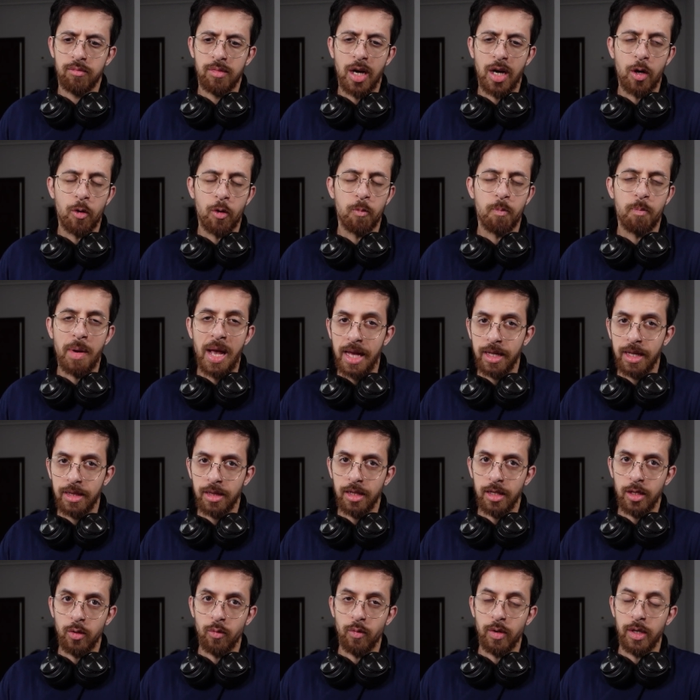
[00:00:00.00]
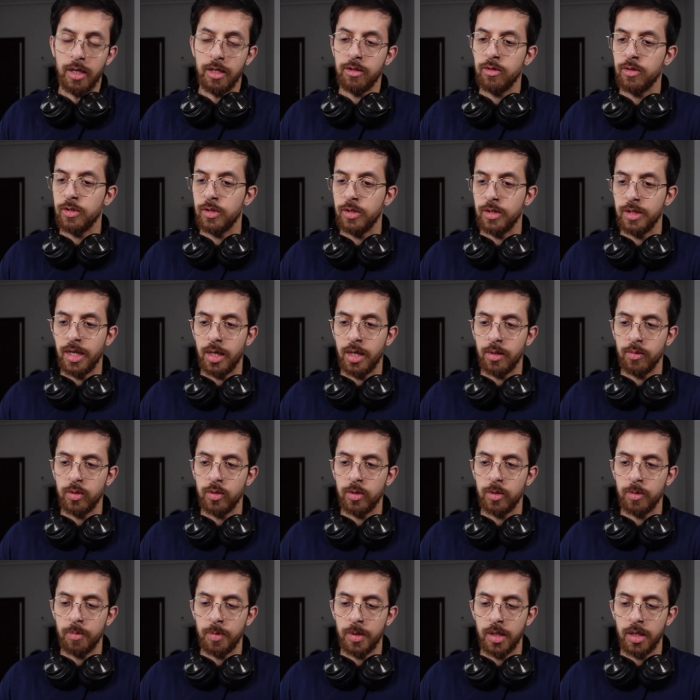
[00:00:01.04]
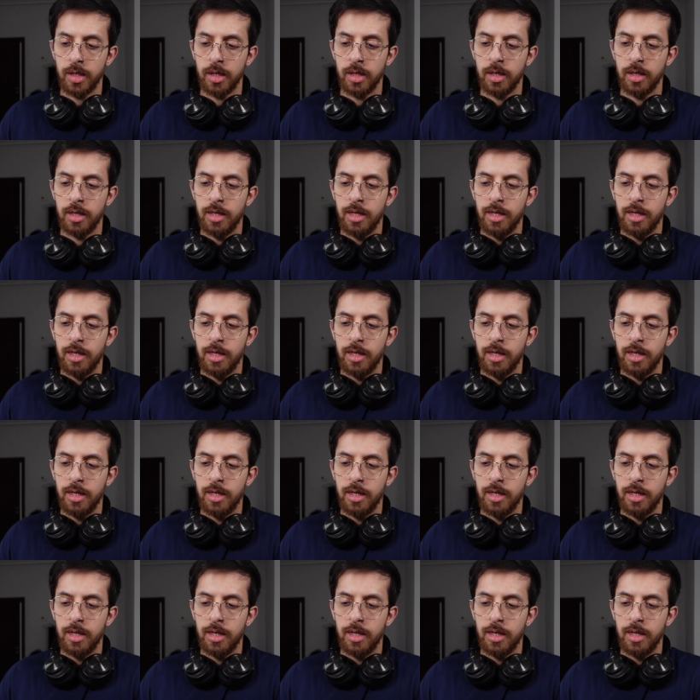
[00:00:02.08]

How badly will it turn out to be?